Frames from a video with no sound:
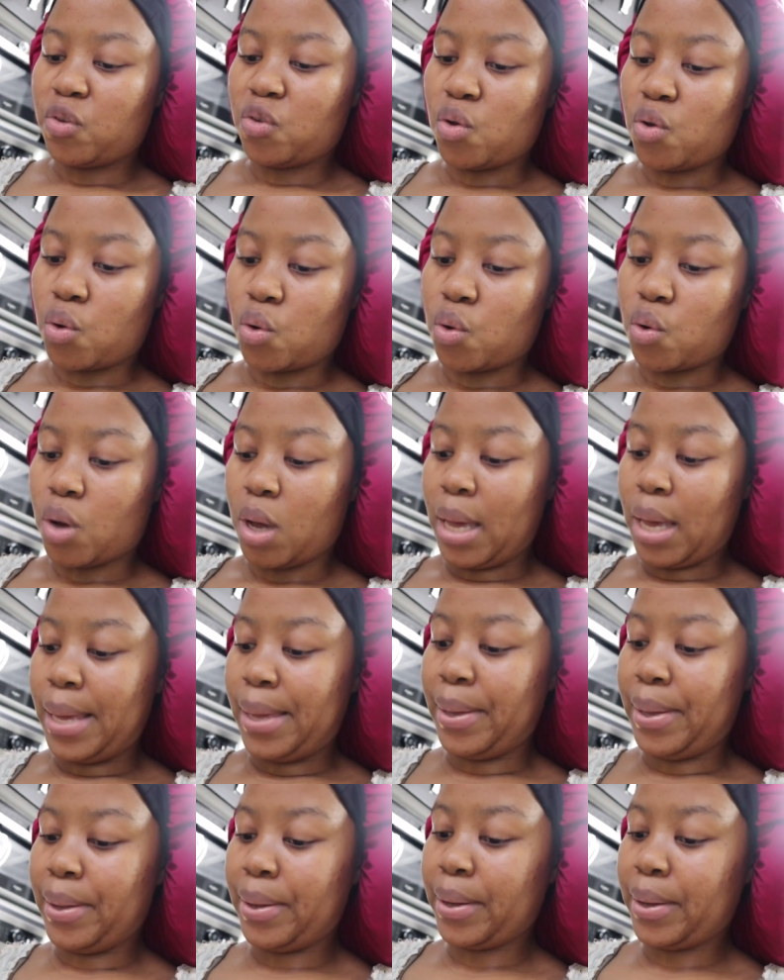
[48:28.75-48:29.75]
So
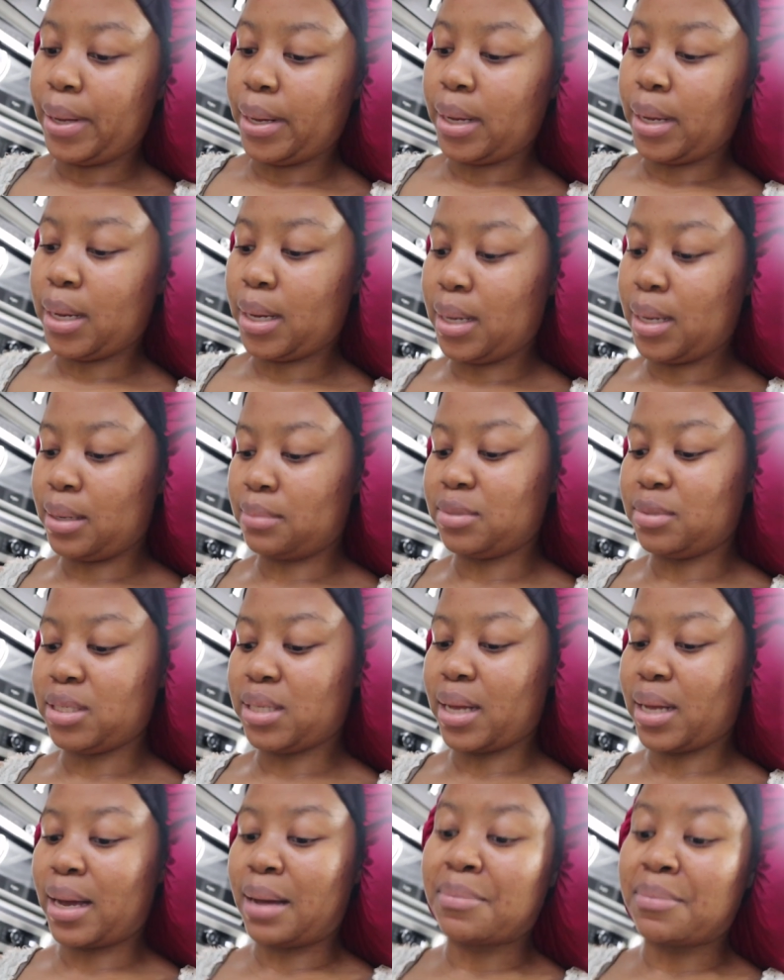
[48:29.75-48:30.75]
I'm just
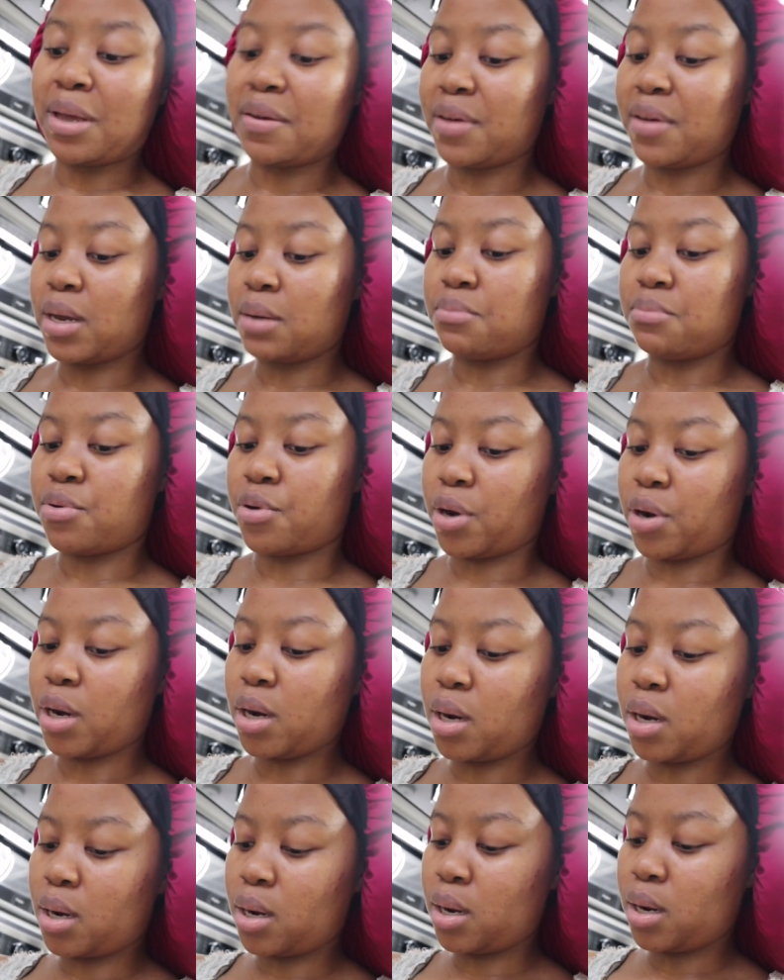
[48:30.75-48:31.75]
like, I'm giving it a
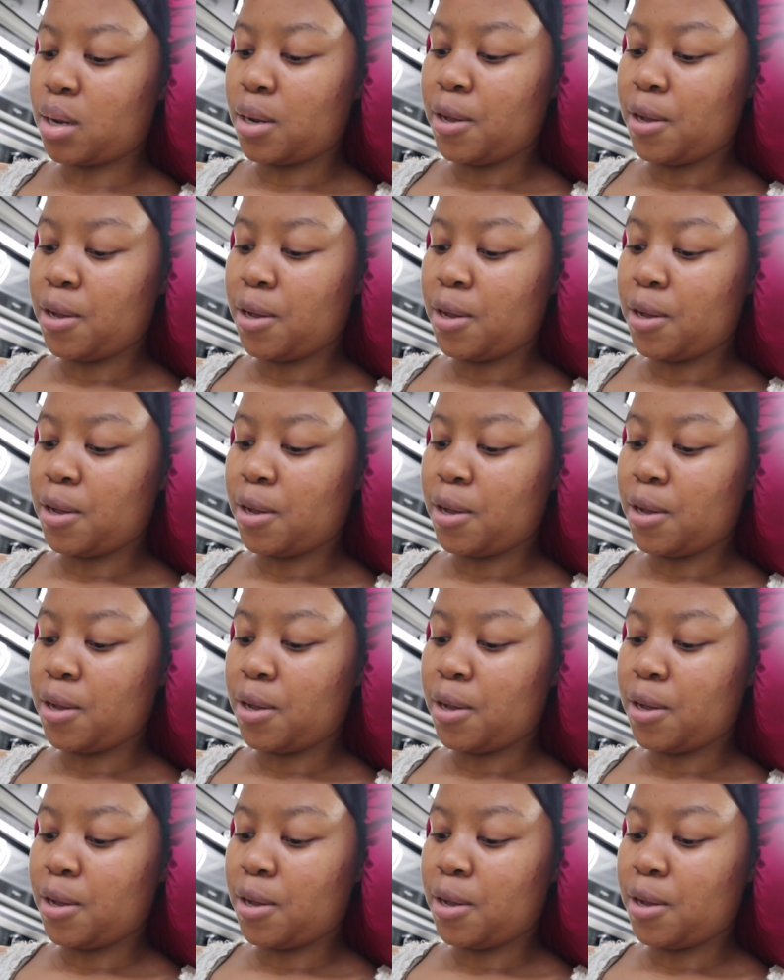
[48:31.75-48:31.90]
break.